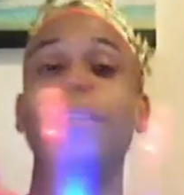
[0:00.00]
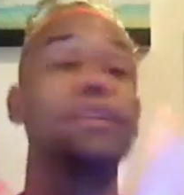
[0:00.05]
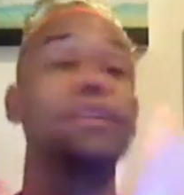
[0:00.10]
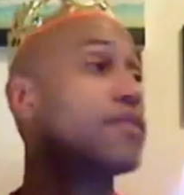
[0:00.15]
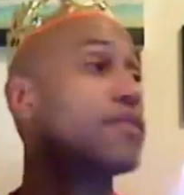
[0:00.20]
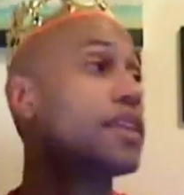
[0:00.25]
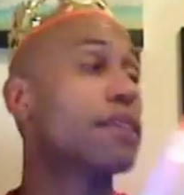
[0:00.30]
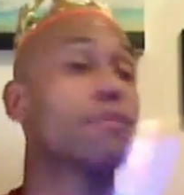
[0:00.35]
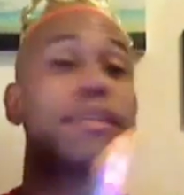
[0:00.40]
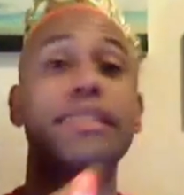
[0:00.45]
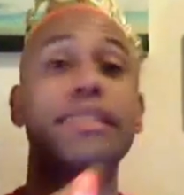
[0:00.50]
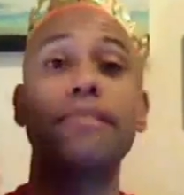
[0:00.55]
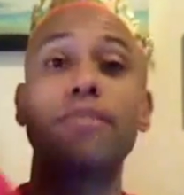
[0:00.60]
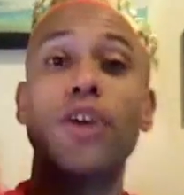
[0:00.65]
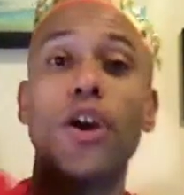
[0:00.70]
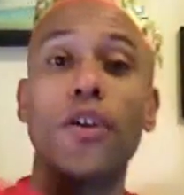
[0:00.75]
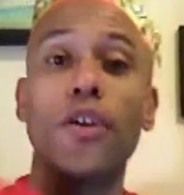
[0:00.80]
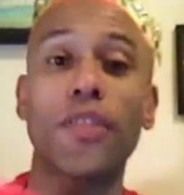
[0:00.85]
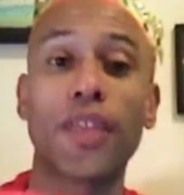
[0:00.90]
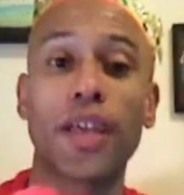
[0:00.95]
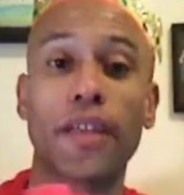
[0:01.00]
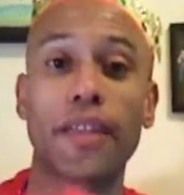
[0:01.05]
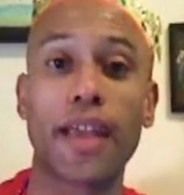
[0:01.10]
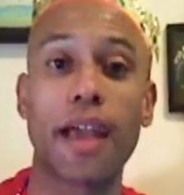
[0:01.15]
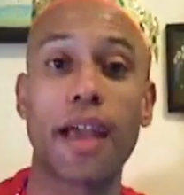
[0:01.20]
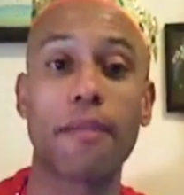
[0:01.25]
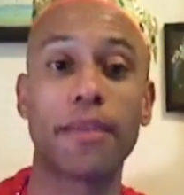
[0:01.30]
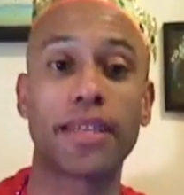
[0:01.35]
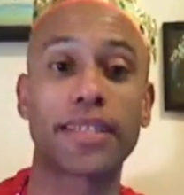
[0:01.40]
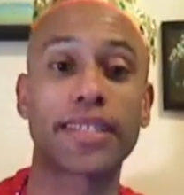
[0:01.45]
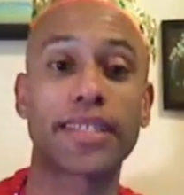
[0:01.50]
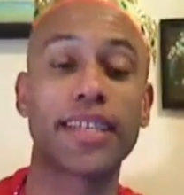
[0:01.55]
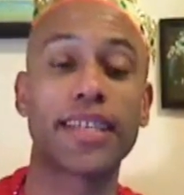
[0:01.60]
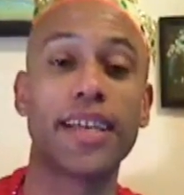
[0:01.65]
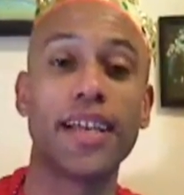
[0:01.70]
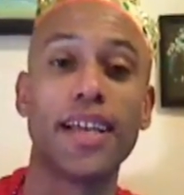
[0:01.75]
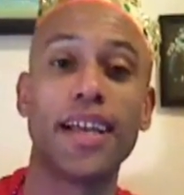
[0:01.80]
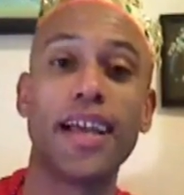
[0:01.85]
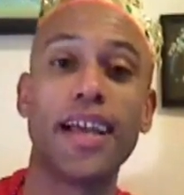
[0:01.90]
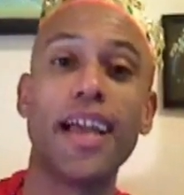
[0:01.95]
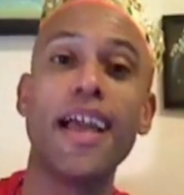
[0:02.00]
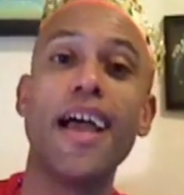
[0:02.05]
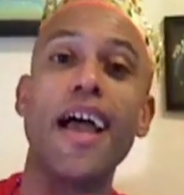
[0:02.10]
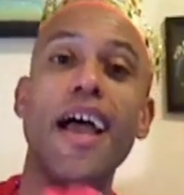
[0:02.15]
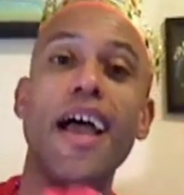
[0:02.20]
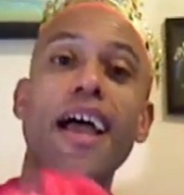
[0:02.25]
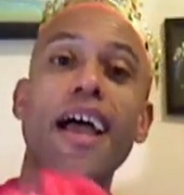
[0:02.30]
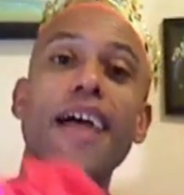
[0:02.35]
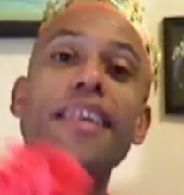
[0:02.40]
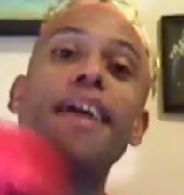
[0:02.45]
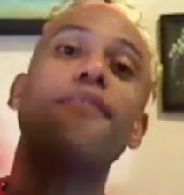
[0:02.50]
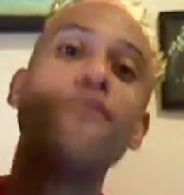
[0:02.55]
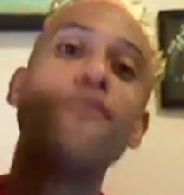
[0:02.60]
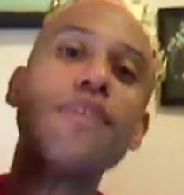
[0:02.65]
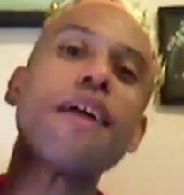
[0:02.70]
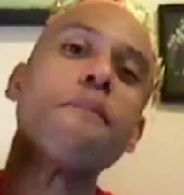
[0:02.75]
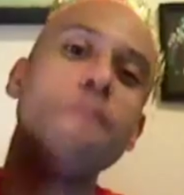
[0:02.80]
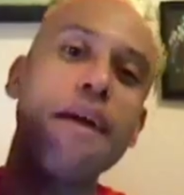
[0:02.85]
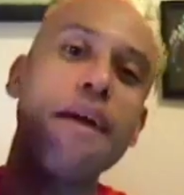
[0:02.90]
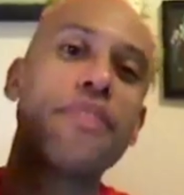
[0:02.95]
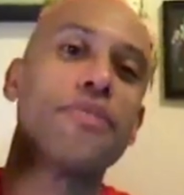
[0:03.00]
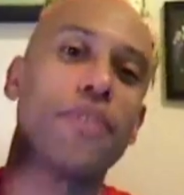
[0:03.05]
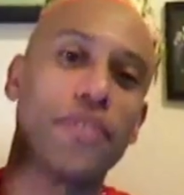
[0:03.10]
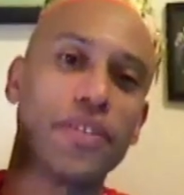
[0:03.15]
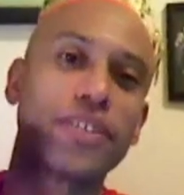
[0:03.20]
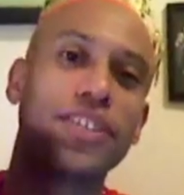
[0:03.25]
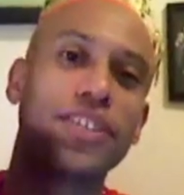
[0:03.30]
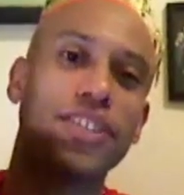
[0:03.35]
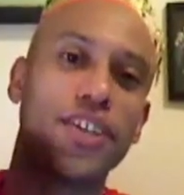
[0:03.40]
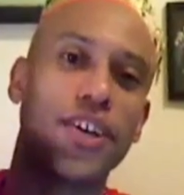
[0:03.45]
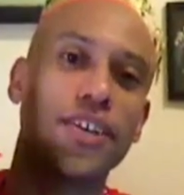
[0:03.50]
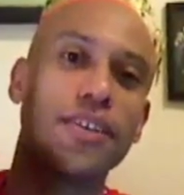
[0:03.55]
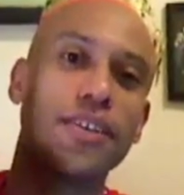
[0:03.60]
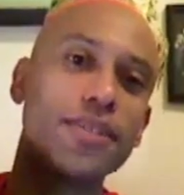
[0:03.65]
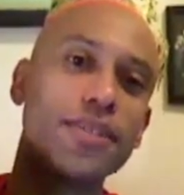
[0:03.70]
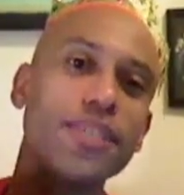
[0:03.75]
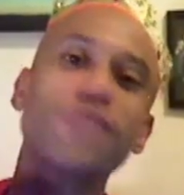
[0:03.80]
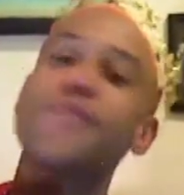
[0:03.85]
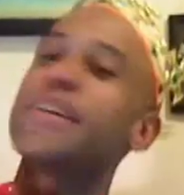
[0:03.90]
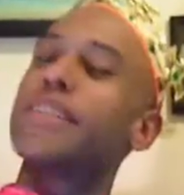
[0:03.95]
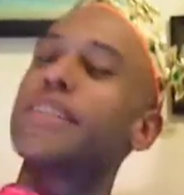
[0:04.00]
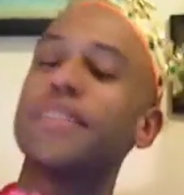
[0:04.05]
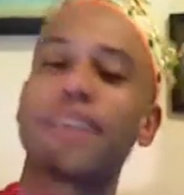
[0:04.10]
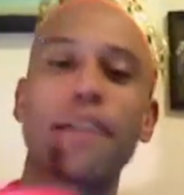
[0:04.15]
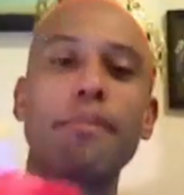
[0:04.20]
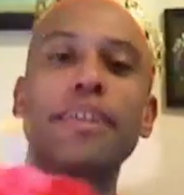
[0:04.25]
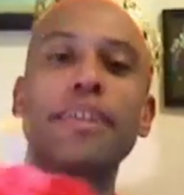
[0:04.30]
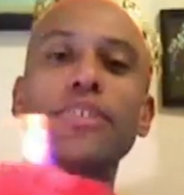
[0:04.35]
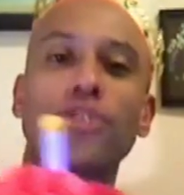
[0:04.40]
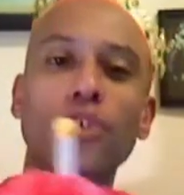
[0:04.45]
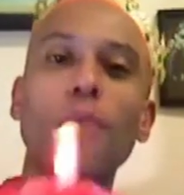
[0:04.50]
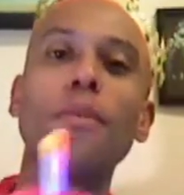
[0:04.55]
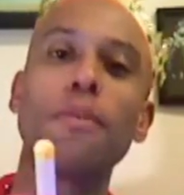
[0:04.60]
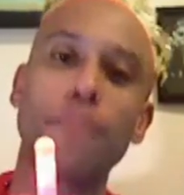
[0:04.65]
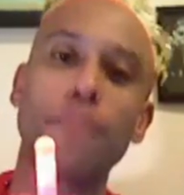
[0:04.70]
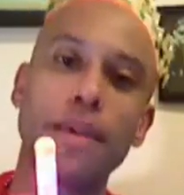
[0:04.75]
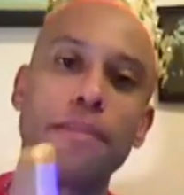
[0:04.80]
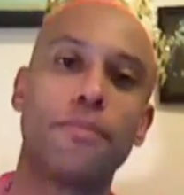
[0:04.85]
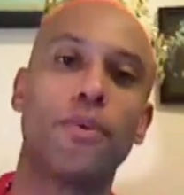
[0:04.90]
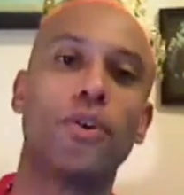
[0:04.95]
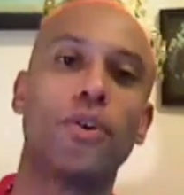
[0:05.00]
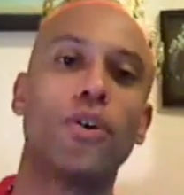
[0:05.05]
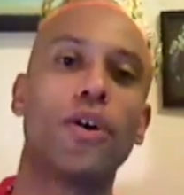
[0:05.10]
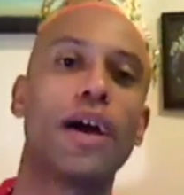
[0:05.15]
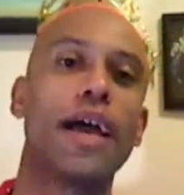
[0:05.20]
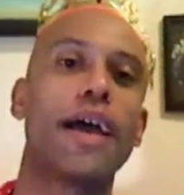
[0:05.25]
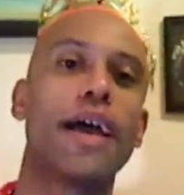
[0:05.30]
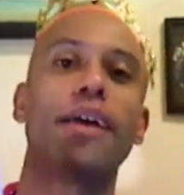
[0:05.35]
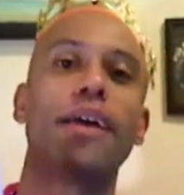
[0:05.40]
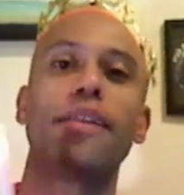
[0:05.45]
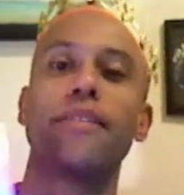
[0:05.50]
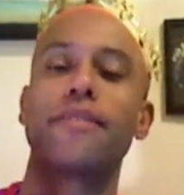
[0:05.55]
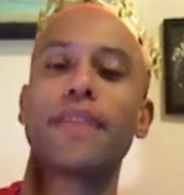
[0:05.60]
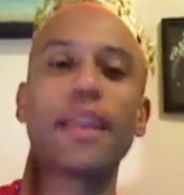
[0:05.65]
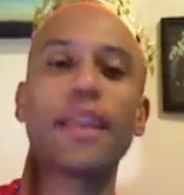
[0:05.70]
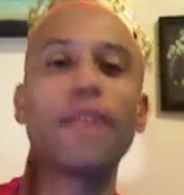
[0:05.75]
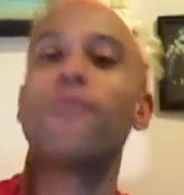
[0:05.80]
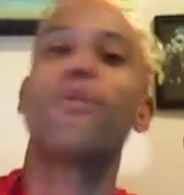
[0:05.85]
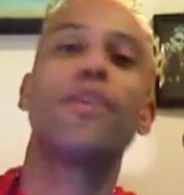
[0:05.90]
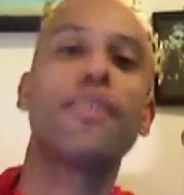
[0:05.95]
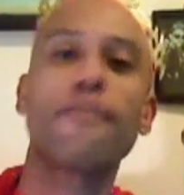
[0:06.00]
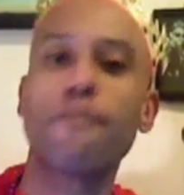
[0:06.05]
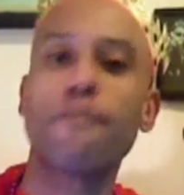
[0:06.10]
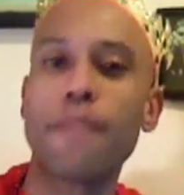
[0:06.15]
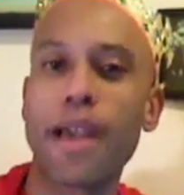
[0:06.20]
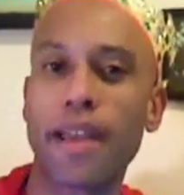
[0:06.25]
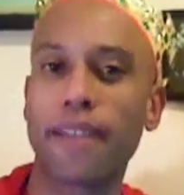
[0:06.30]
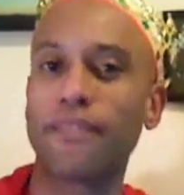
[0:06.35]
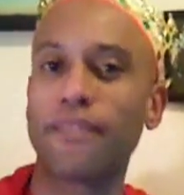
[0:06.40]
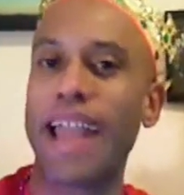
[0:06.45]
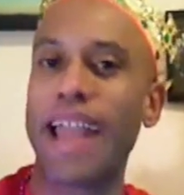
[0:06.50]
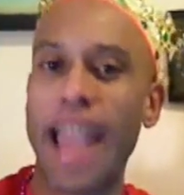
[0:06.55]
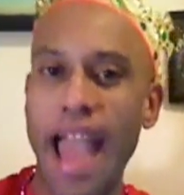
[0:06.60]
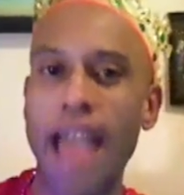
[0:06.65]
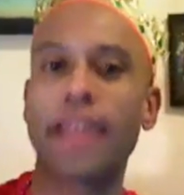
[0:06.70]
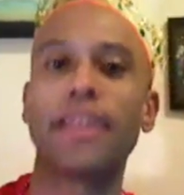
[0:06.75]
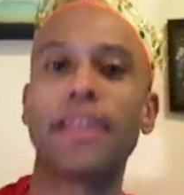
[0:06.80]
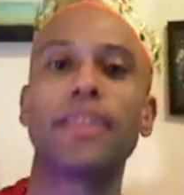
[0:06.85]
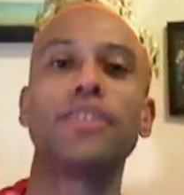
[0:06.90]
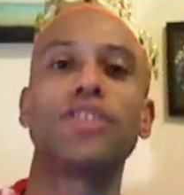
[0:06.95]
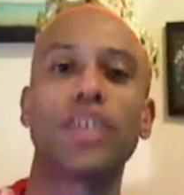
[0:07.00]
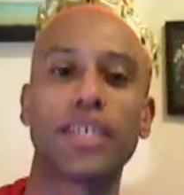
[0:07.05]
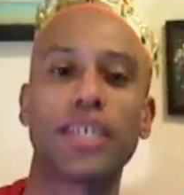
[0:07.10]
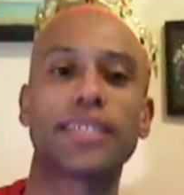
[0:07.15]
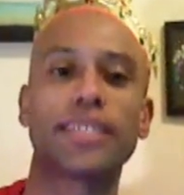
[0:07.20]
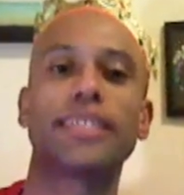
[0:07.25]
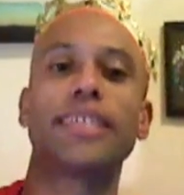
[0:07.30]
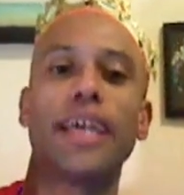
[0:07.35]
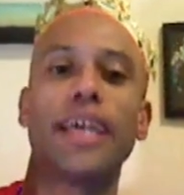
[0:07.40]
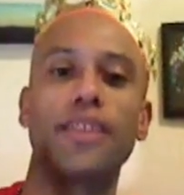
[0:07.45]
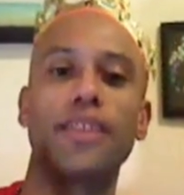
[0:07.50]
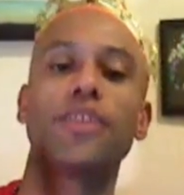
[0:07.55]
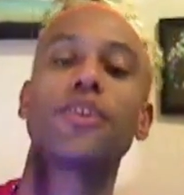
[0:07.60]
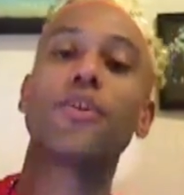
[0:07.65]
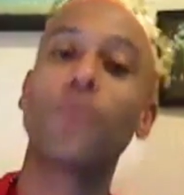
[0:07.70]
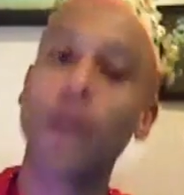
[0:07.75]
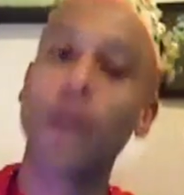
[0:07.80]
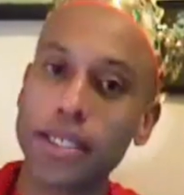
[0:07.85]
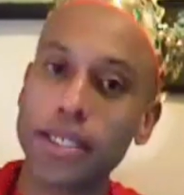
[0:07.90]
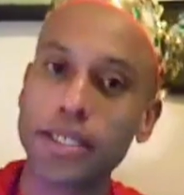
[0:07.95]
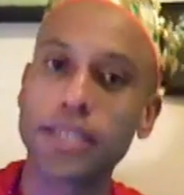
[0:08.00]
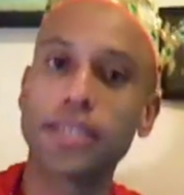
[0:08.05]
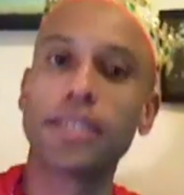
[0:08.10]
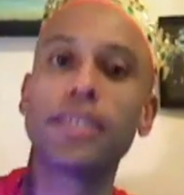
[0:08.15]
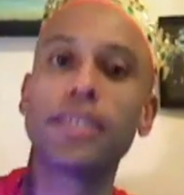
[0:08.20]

feel like Melissa McCarthy on the Emmys. And everyone I met throughout this year, that was the greatest thing. I met so many people and that I wouldn't have met if I hadn't just said, you know what,